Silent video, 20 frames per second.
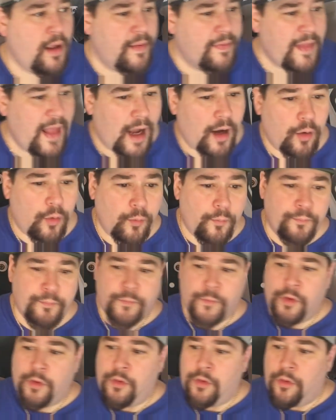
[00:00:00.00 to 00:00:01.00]
Now,
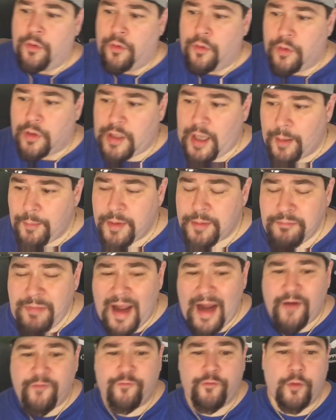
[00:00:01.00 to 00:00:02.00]
coming
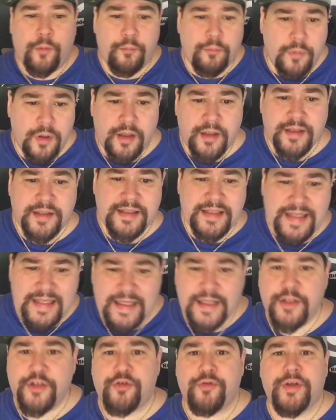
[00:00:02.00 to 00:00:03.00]
back from
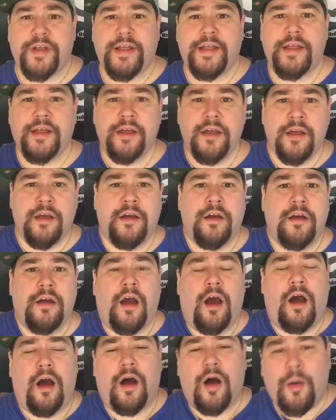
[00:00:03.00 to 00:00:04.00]
knee injury
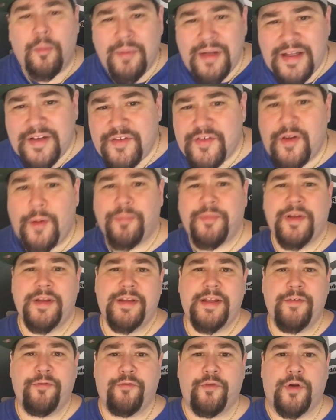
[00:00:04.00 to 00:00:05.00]
is something
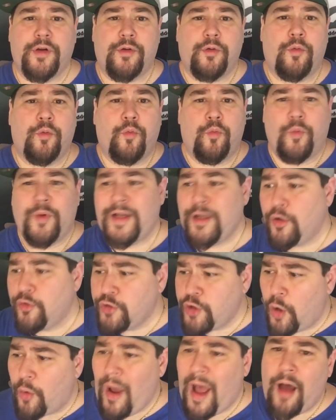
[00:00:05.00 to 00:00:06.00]
different. We
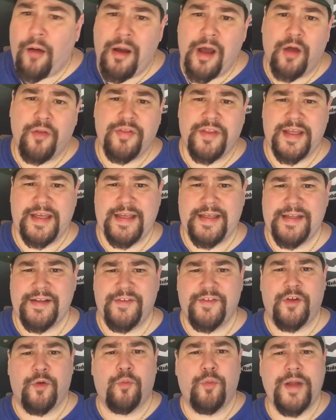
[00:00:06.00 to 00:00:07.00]
don't know how healthy he
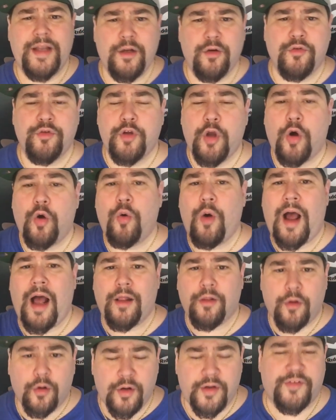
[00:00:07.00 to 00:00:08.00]
is. We don't know
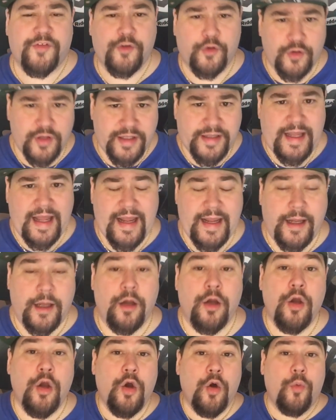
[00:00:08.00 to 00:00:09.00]
how long it's going to take.
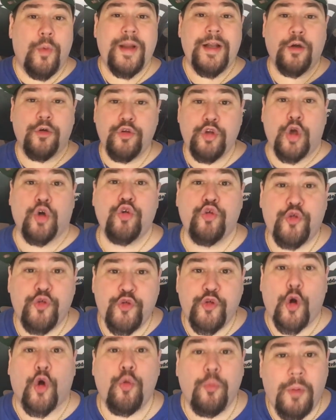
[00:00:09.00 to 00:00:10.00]
We don't know
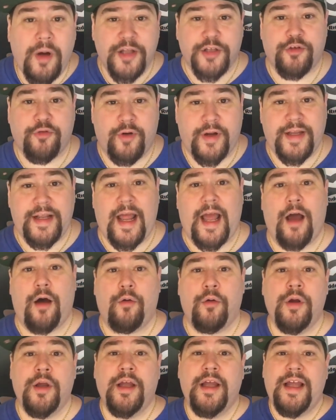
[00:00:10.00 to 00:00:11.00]
so much right
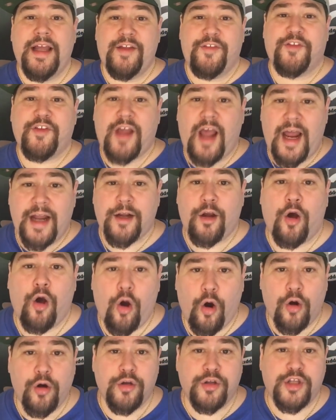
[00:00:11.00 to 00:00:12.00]
now. It's kind of
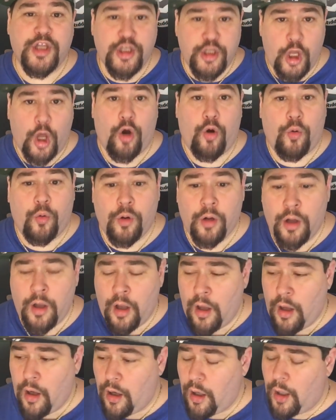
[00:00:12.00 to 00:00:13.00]
hard to know.
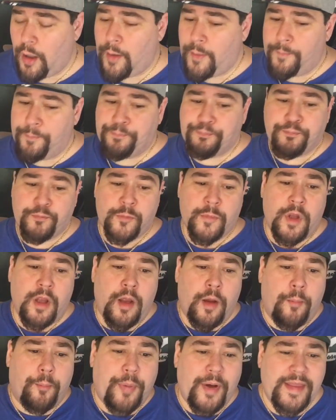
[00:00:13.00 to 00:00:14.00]

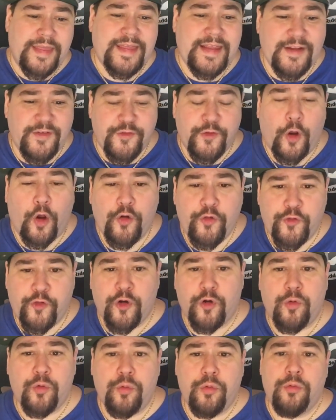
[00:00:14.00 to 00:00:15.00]
But this
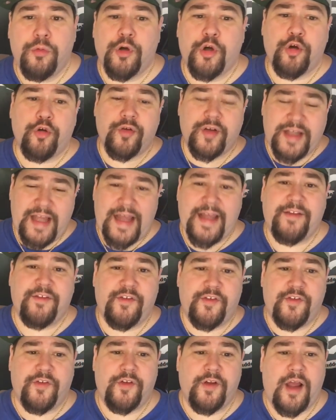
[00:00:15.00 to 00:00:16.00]
also
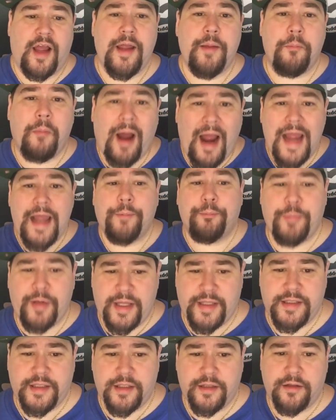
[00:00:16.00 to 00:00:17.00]
creates, in my
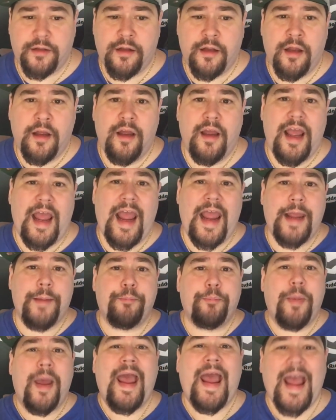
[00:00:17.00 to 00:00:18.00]
opinion, a
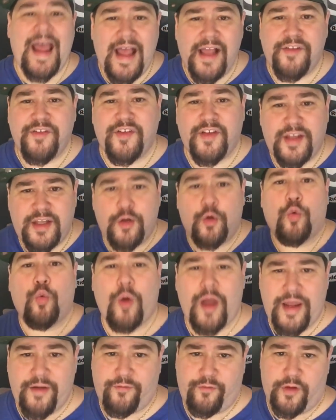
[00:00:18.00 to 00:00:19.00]
pass in a
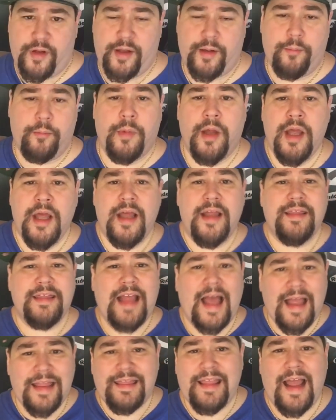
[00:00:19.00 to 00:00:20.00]
way for him.
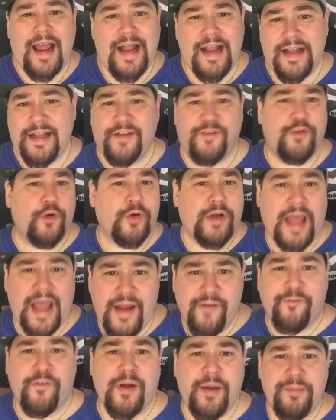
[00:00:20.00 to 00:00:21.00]
Not that it's
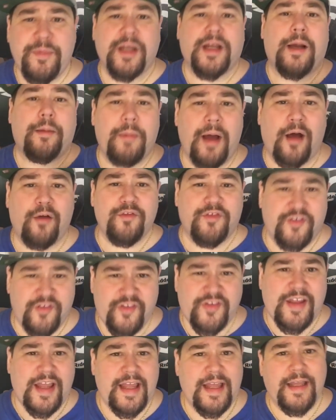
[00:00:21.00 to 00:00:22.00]
okay for him to come out and
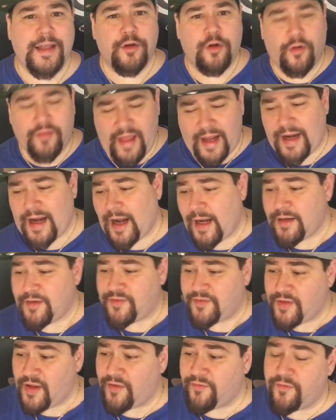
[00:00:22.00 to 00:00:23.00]
stink and all that kind of
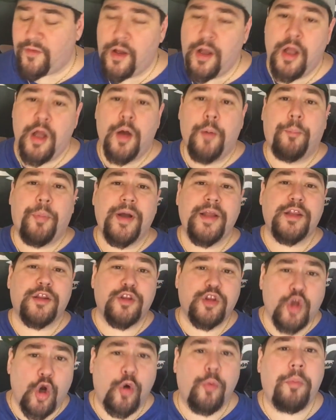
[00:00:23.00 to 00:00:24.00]
stuff, but
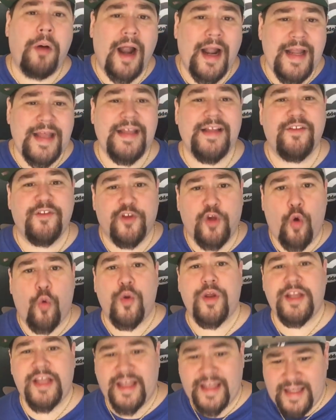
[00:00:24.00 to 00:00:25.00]
nobody is
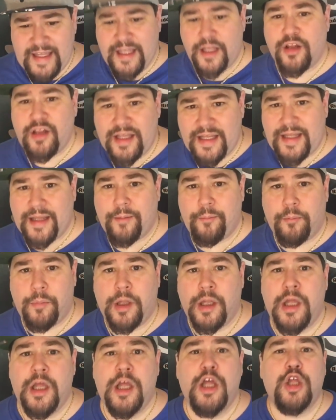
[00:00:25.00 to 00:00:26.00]
going to kill him.
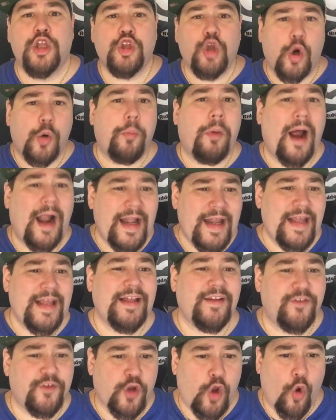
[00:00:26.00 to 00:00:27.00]
Nobody
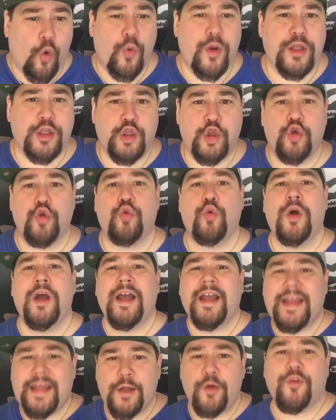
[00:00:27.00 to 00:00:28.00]
is going to
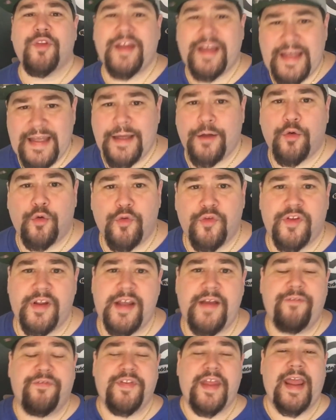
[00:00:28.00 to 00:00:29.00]
kill the Eagles
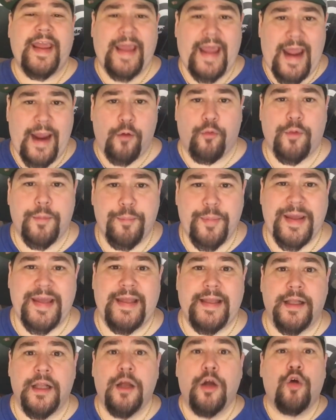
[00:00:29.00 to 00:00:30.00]
if they can't
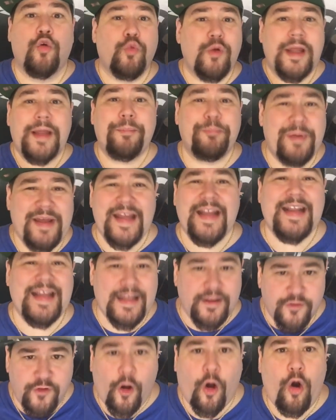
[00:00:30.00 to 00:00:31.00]
repeat.
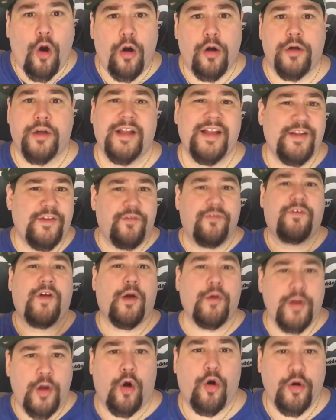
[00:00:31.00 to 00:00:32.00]
Repeating is hard. It's
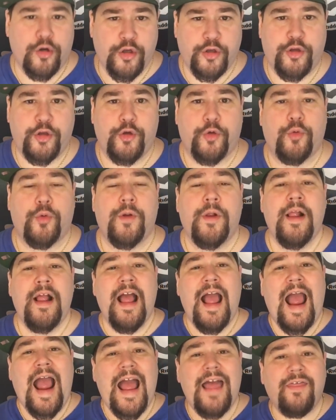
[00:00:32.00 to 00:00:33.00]
very hard to do.
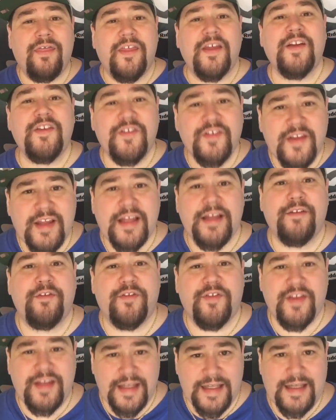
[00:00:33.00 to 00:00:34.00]
And this
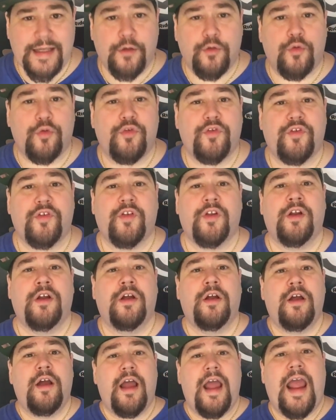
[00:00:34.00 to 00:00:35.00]
gives the Eagles
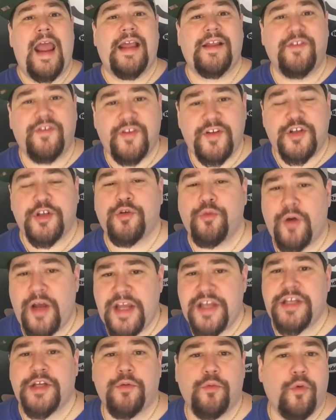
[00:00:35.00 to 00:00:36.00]
a
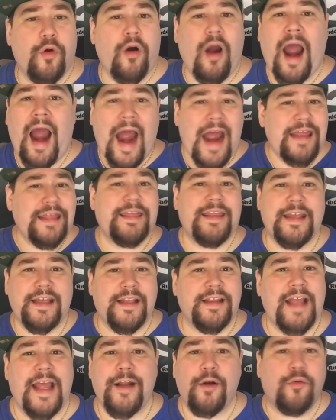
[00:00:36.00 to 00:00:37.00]
situation where I
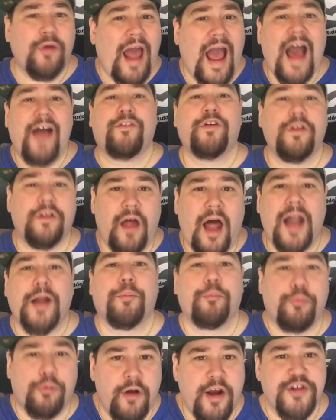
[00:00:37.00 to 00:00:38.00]
think they don't have a lot
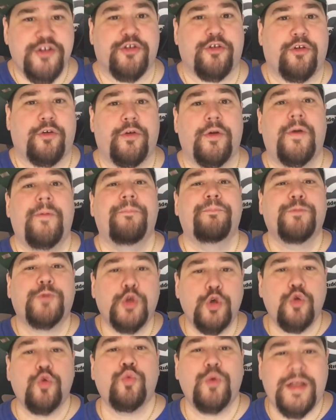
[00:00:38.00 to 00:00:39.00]
of pressure
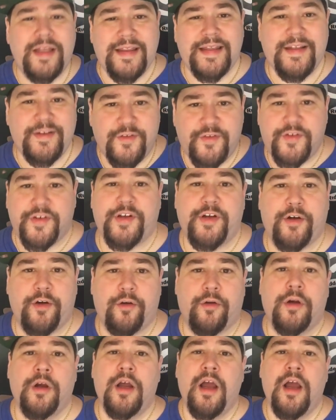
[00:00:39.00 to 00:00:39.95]
to win this year.